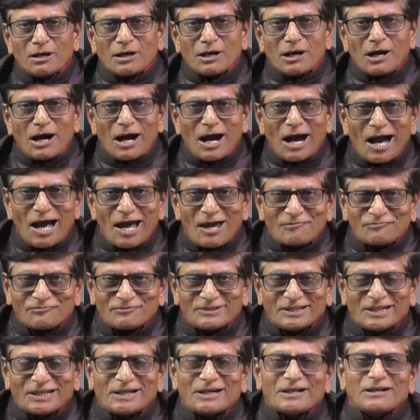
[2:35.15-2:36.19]
half
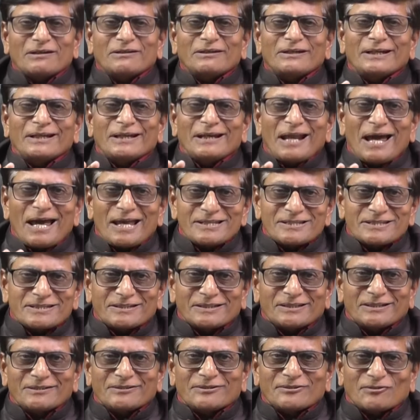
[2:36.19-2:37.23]
their
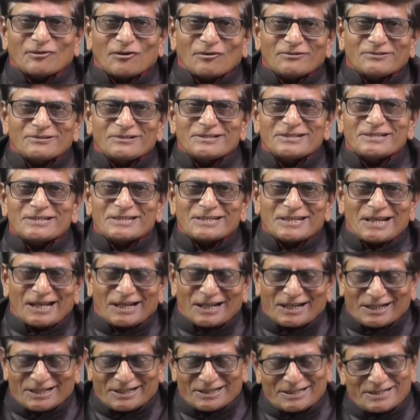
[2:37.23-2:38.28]
last drawn
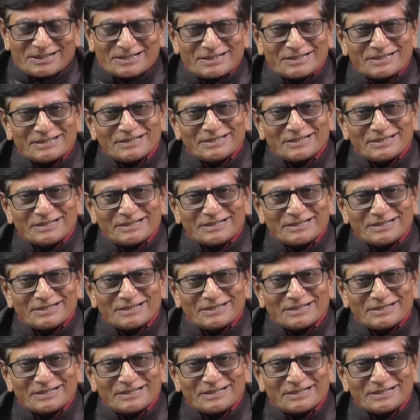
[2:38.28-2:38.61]
salary.